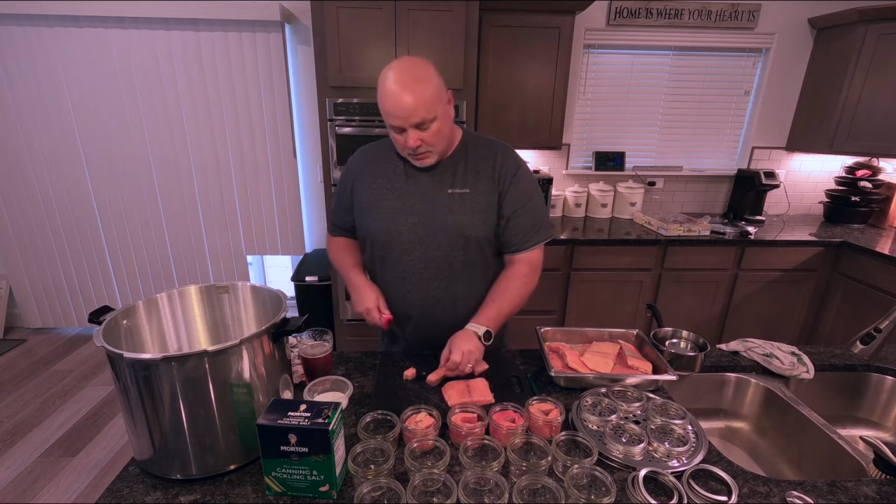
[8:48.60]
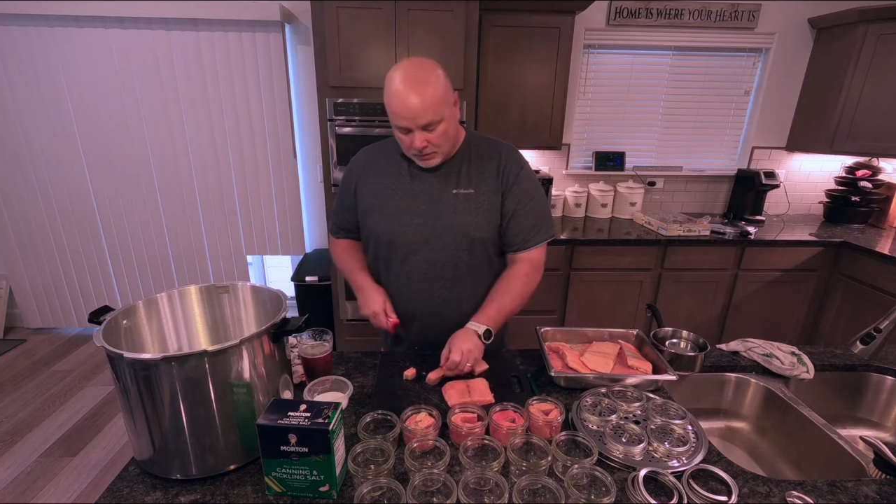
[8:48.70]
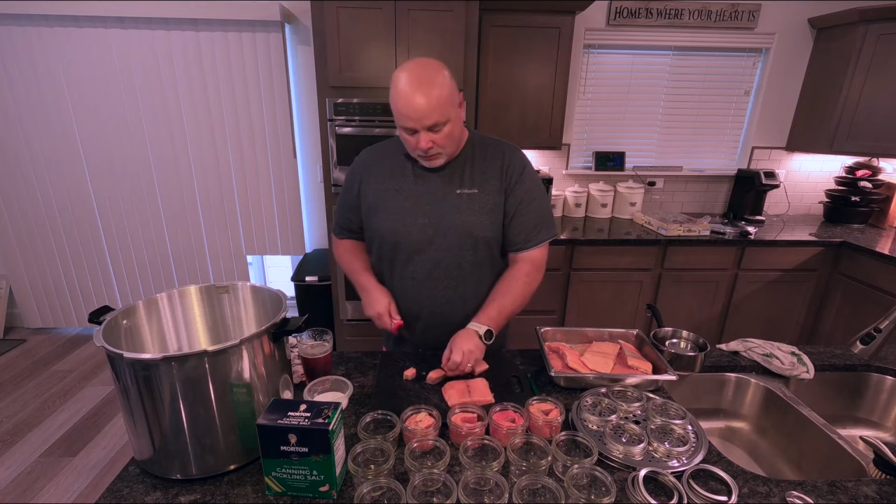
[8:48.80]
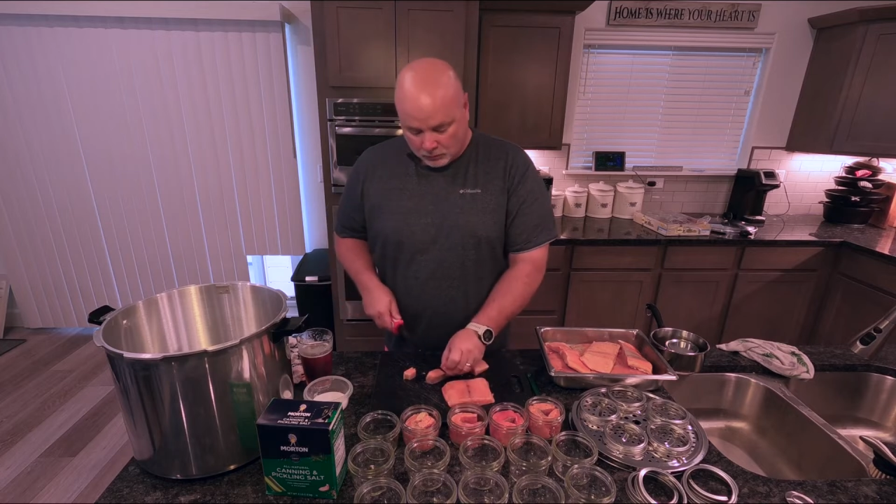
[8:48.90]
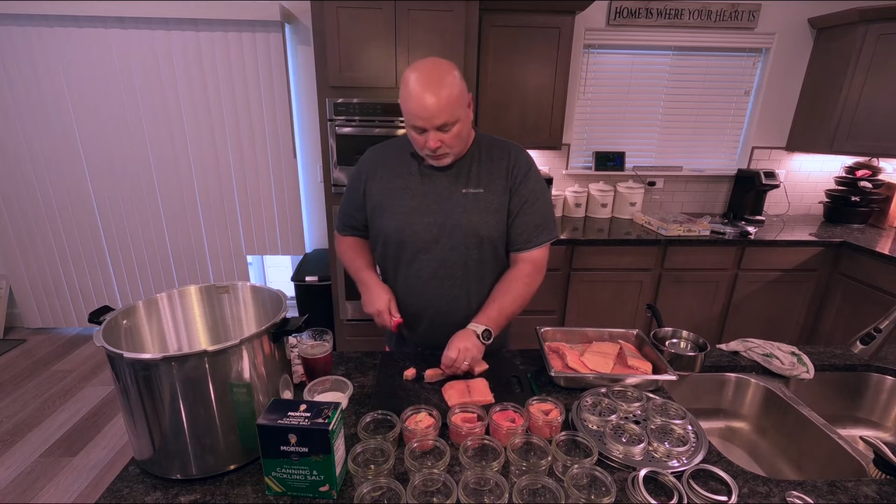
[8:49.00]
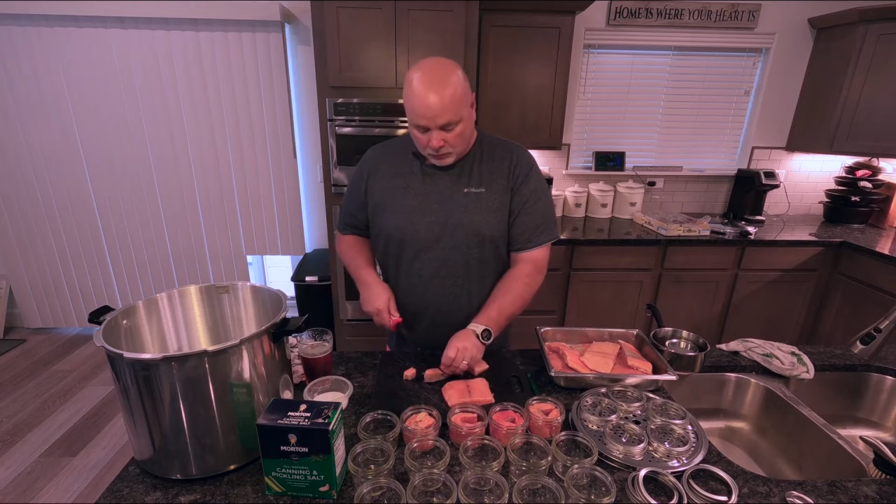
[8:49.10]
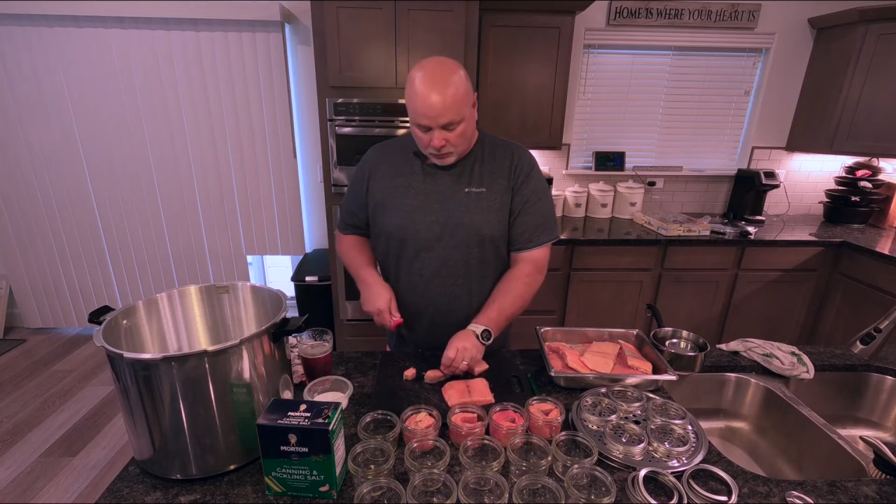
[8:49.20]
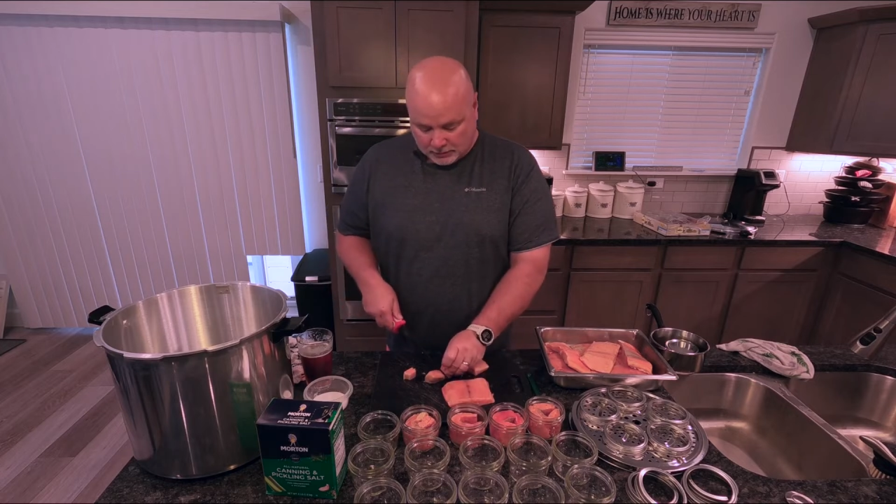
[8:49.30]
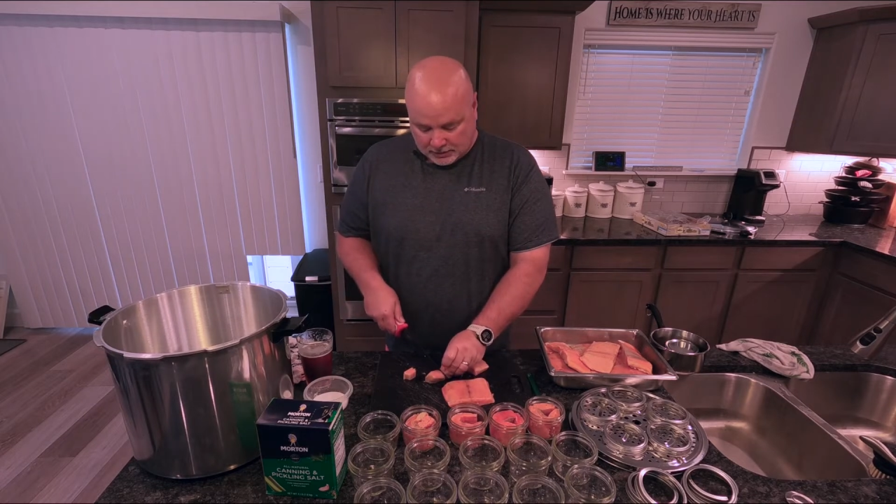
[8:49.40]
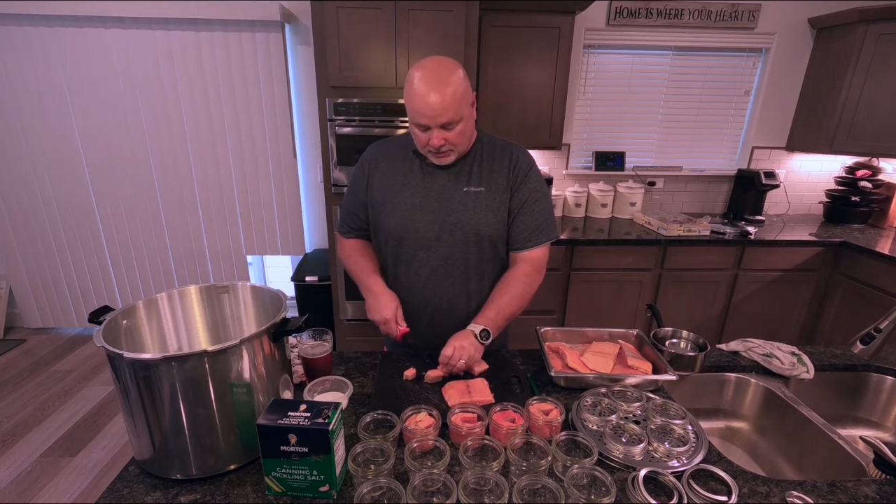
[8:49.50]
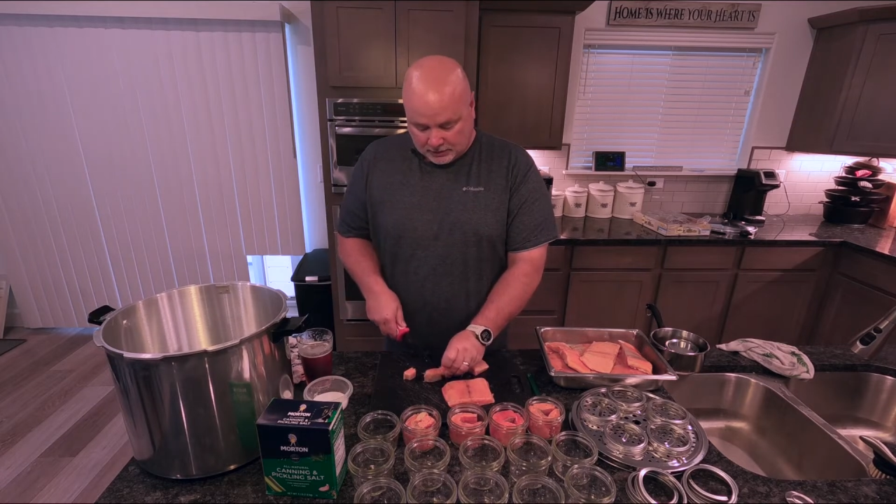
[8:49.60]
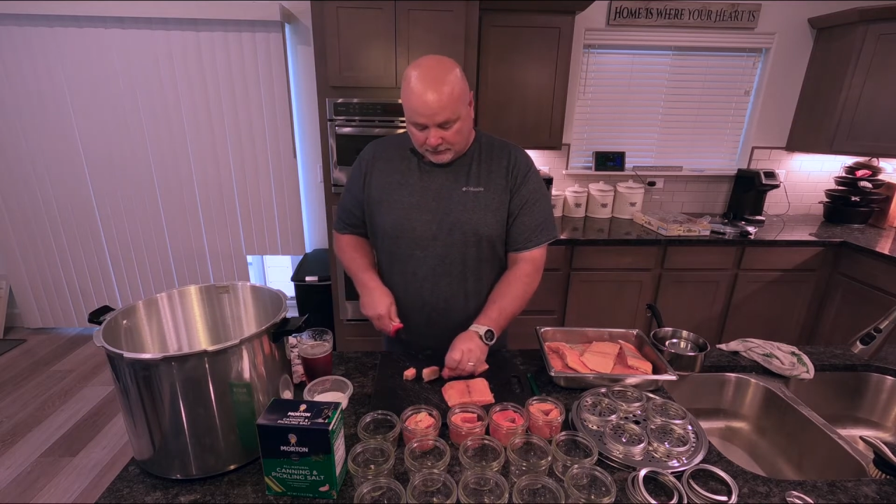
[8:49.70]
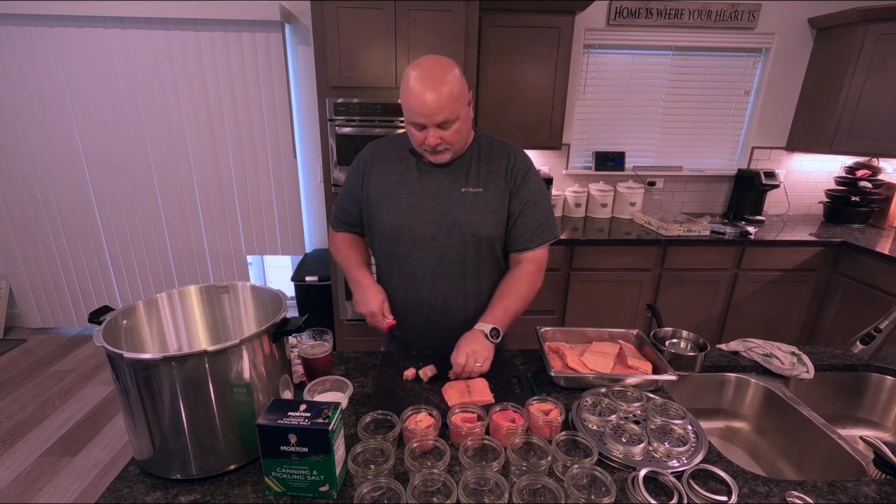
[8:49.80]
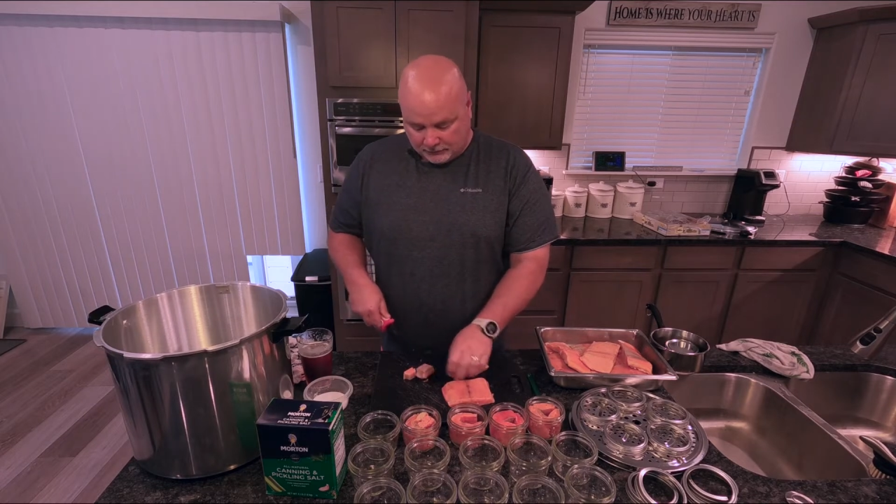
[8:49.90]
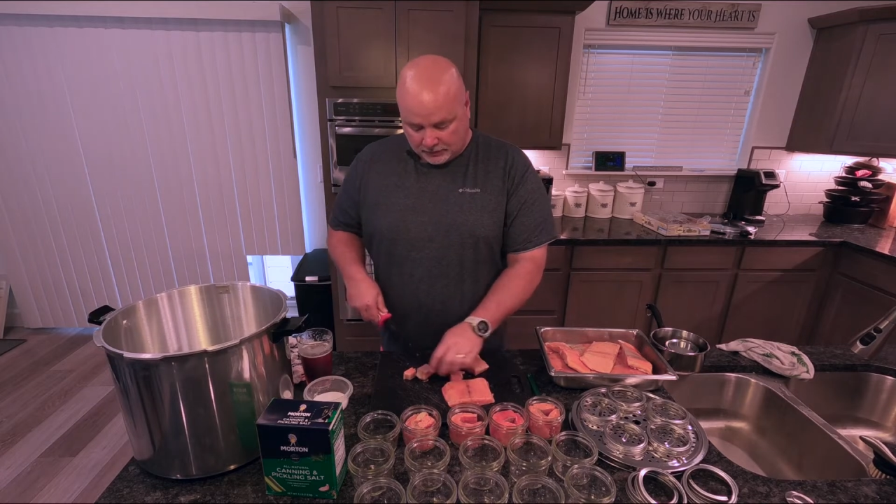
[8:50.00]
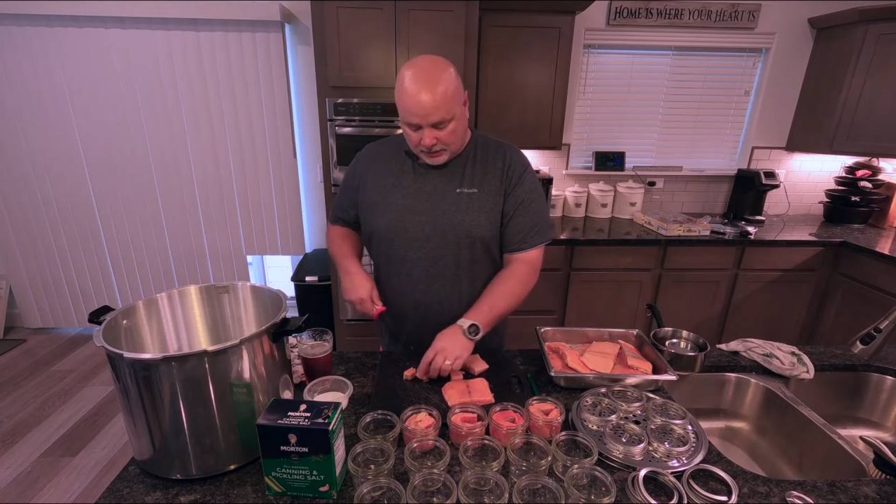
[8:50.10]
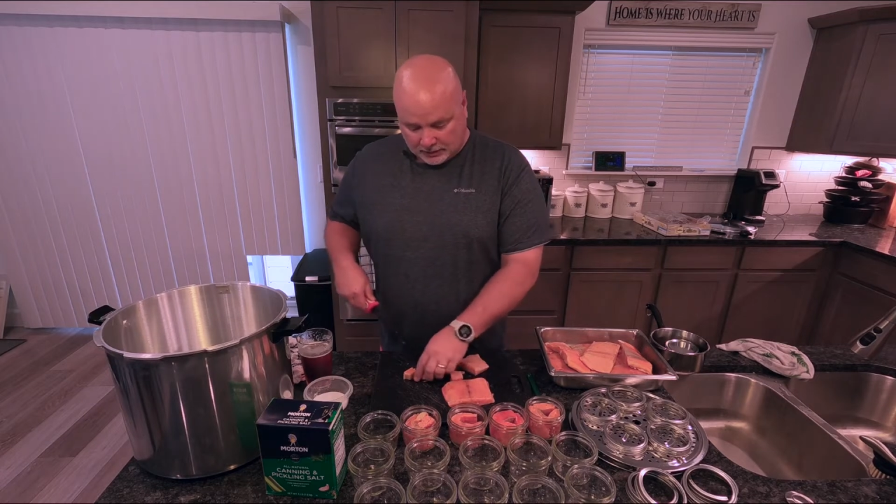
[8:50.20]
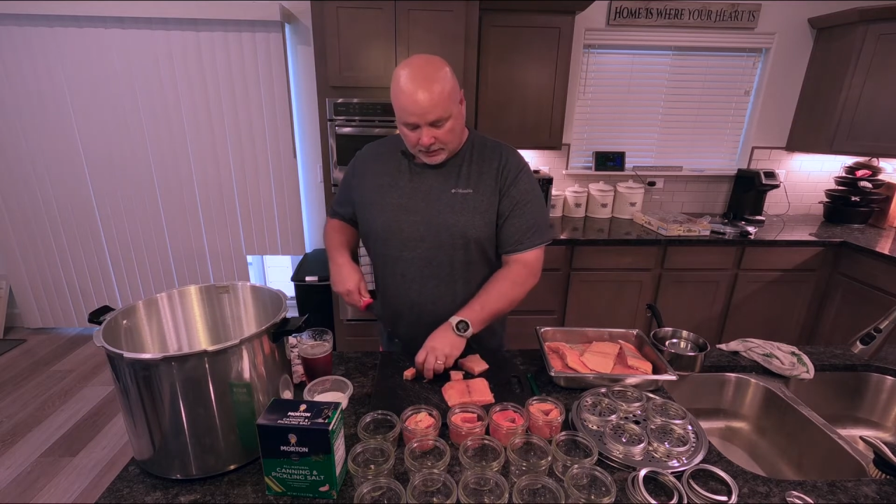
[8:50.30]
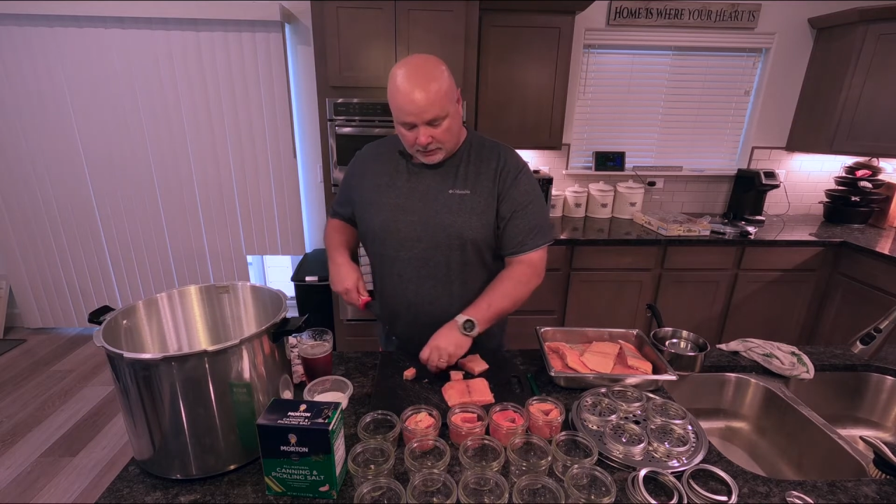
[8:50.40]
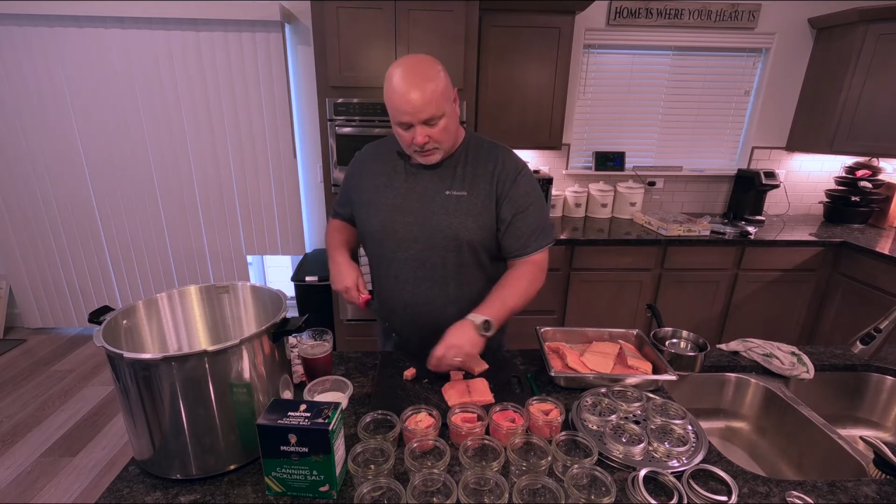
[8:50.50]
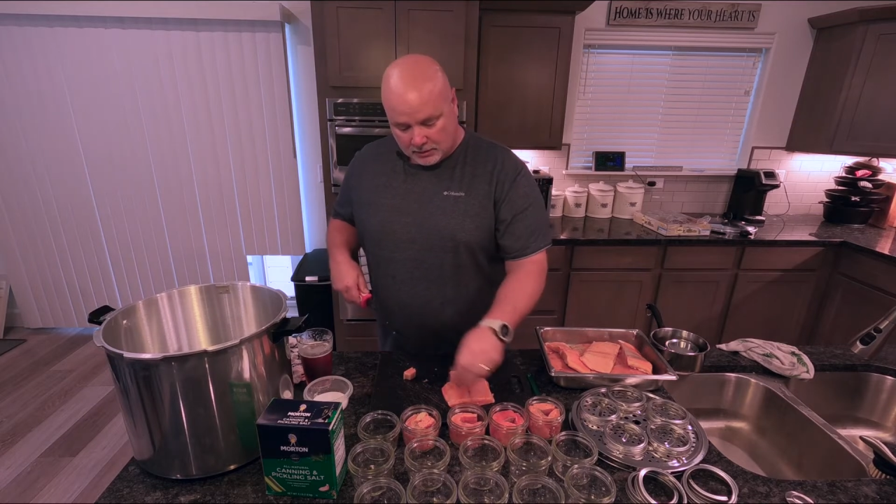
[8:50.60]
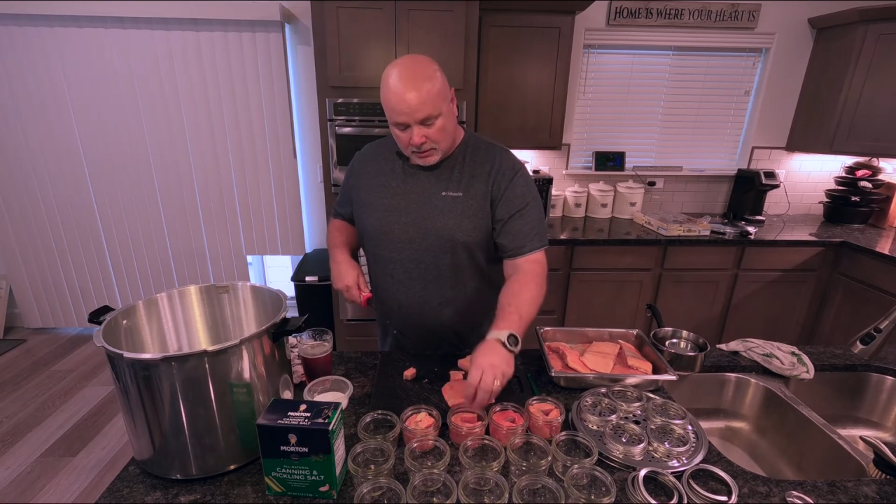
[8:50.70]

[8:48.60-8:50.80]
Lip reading: room in there for air,